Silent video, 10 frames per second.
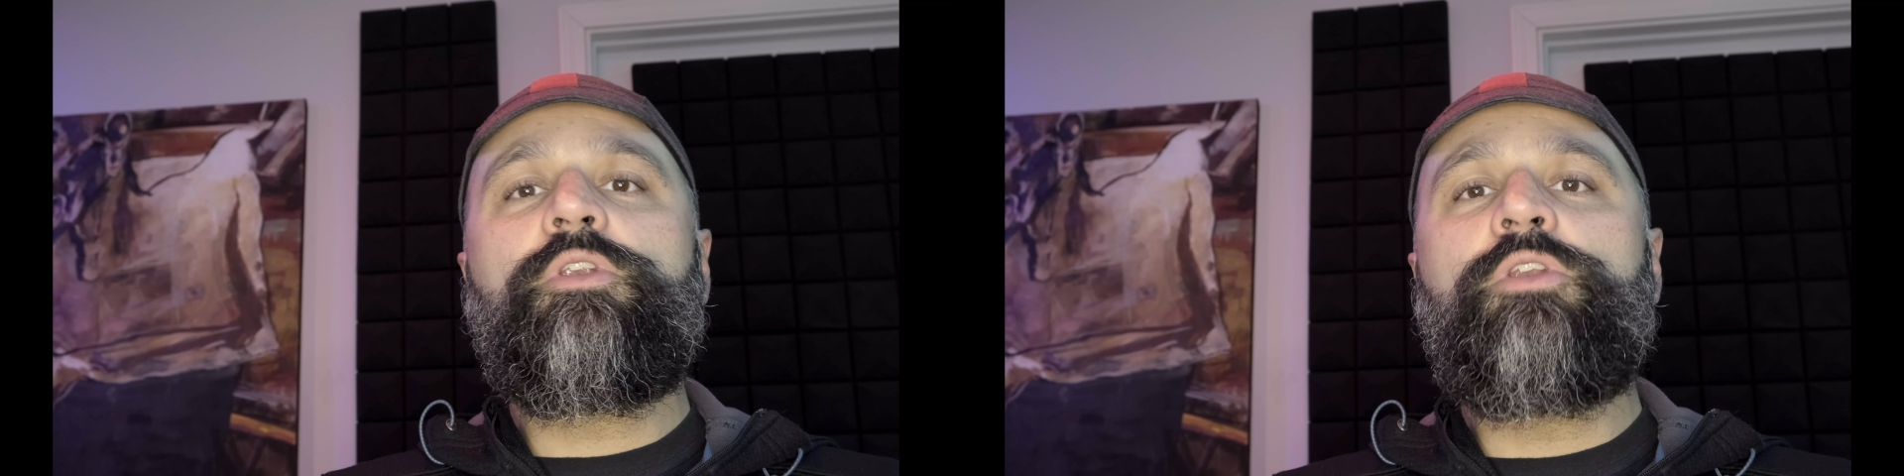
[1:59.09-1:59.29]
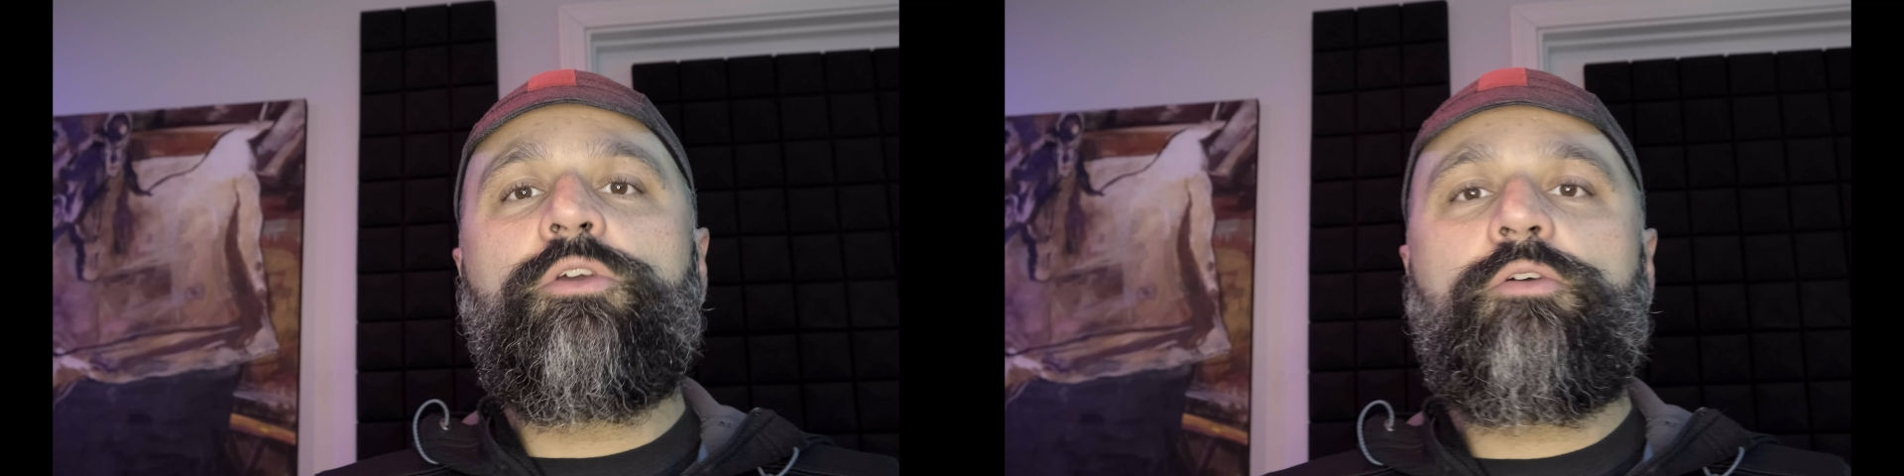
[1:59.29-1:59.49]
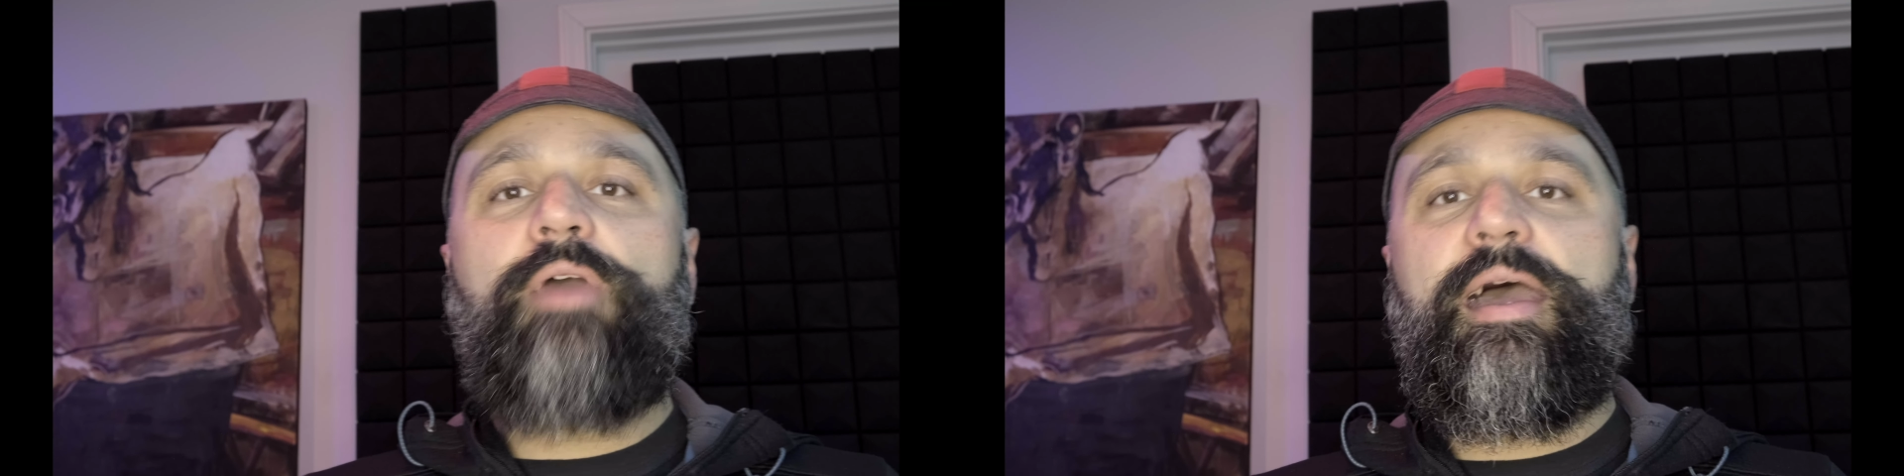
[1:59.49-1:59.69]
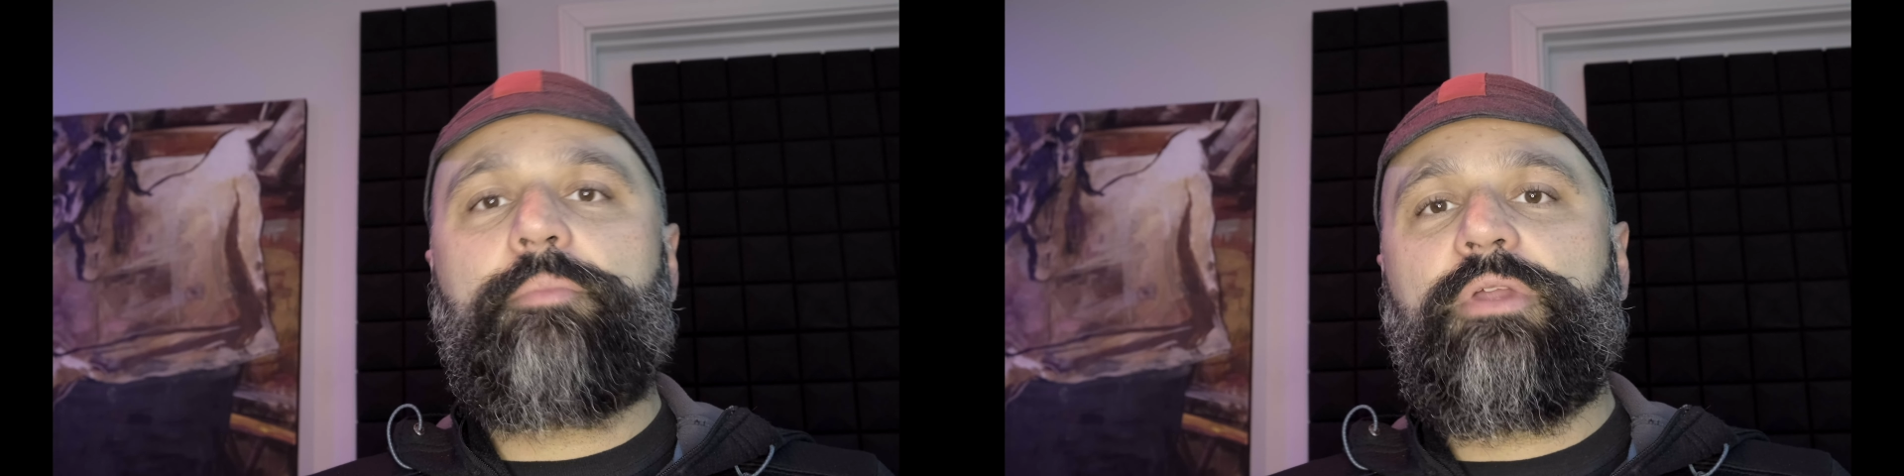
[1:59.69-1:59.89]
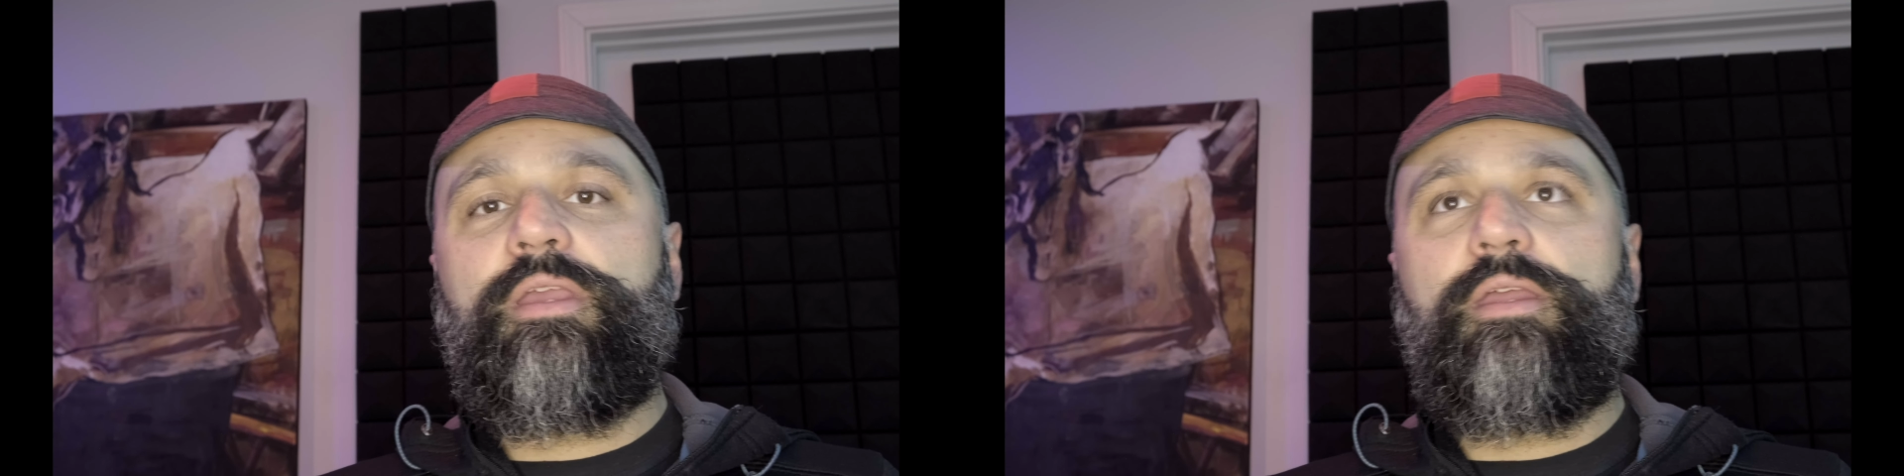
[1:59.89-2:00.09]
new
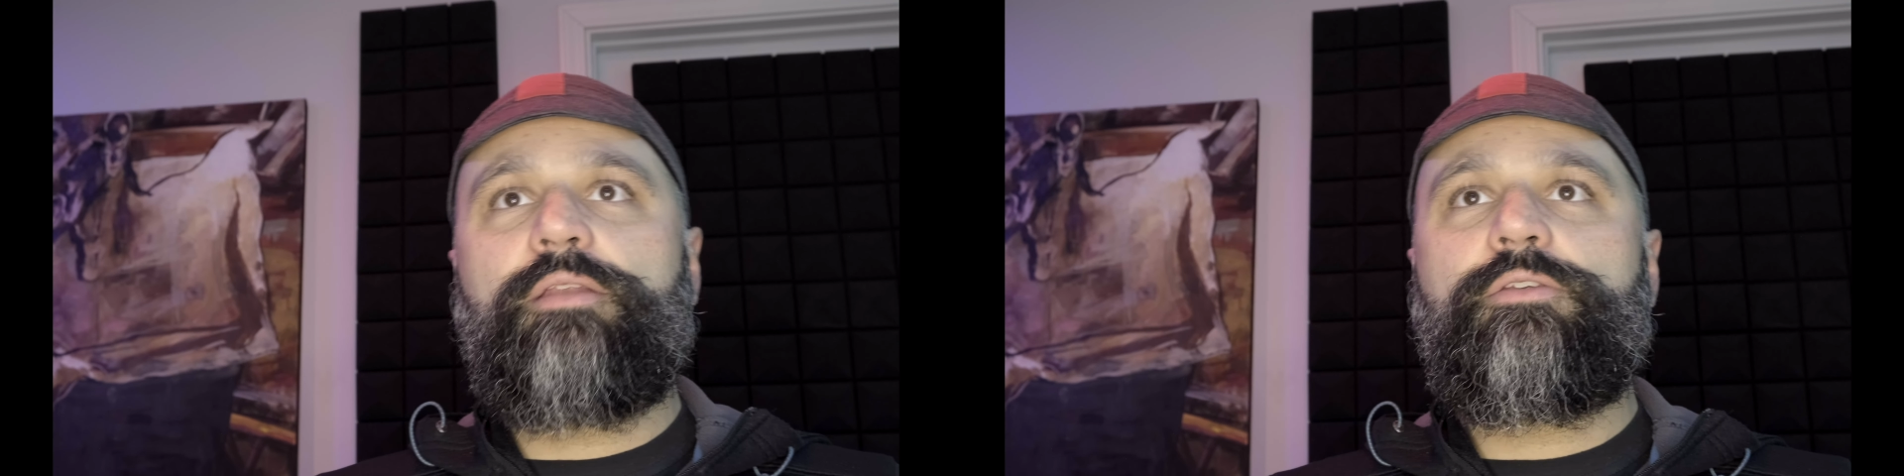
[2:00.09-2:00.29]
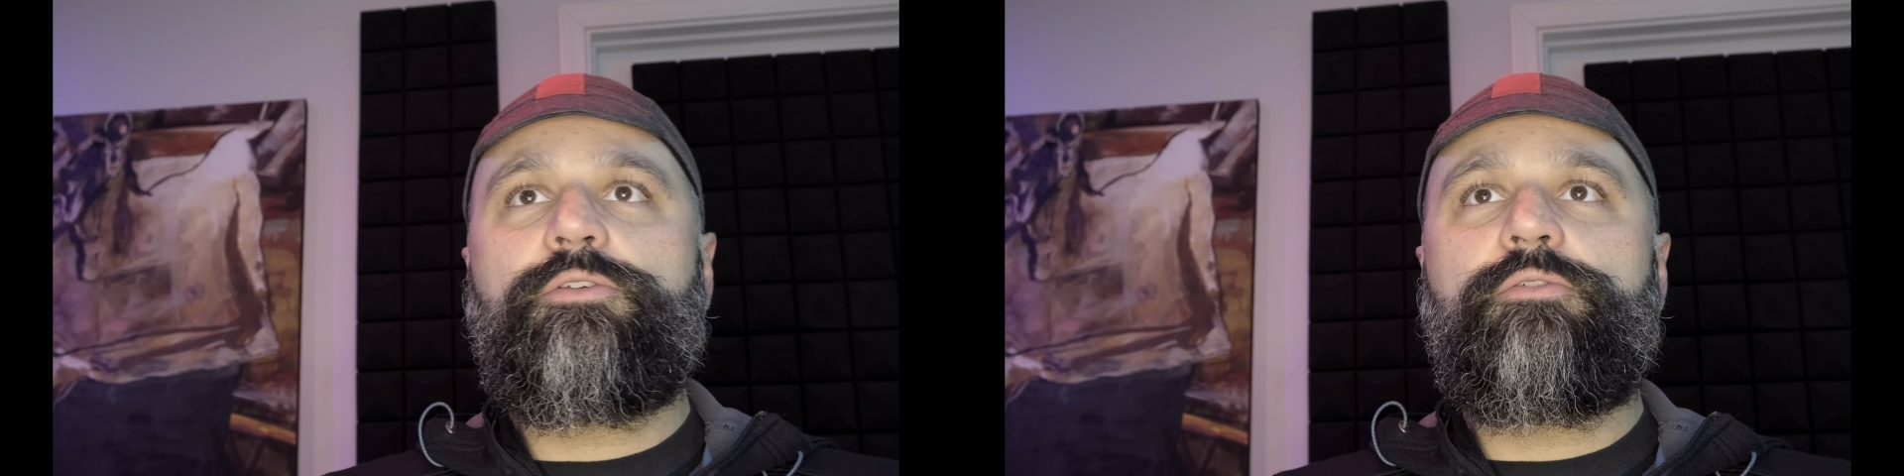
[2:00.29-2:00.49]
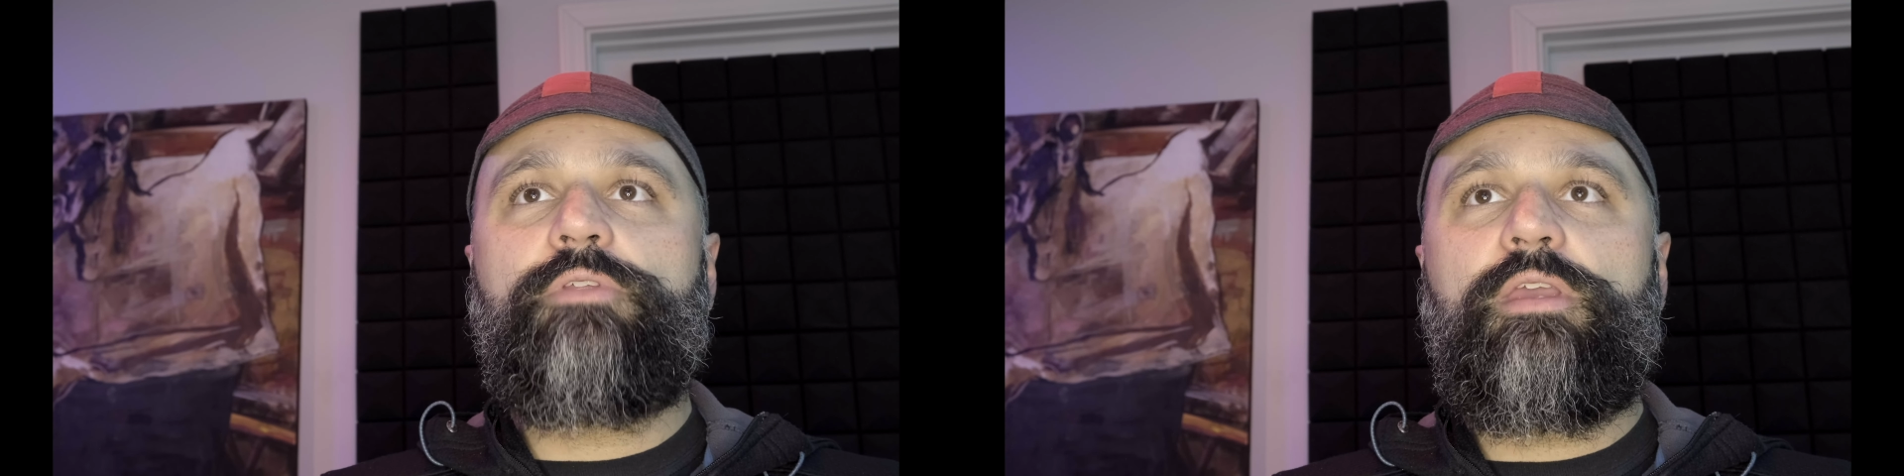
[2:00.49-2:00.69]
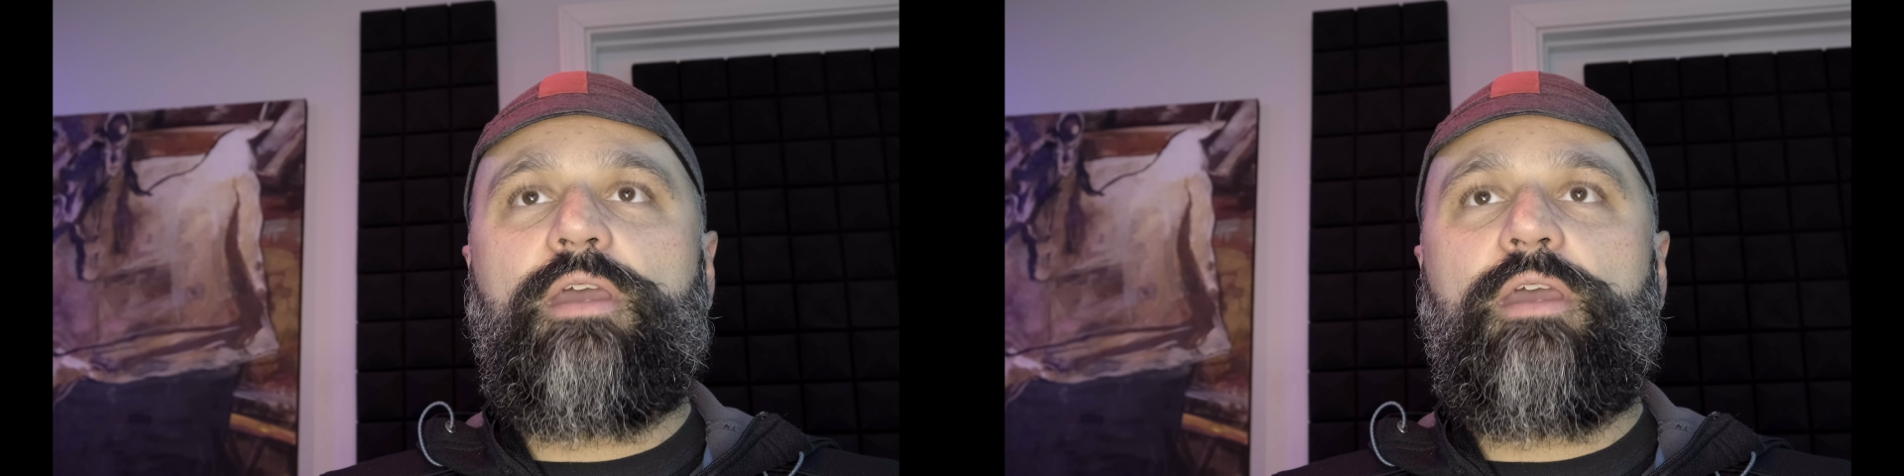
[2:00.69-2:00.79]
applicant to the